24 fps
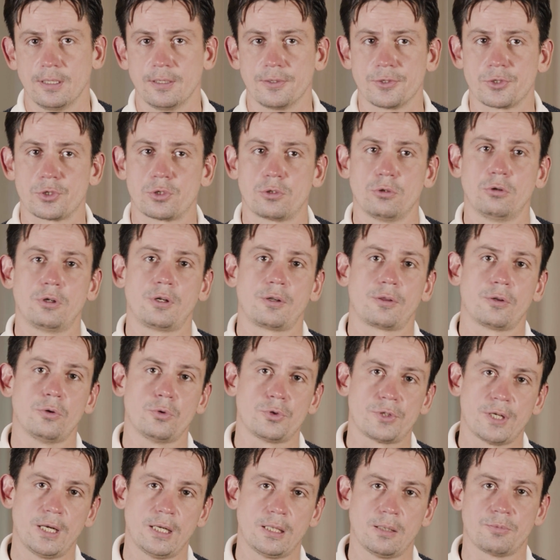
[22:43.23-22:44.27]
and storing
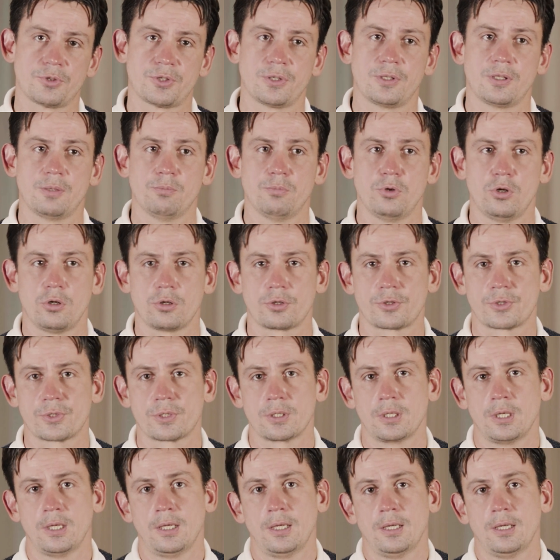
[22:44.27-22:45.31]
those items in a box,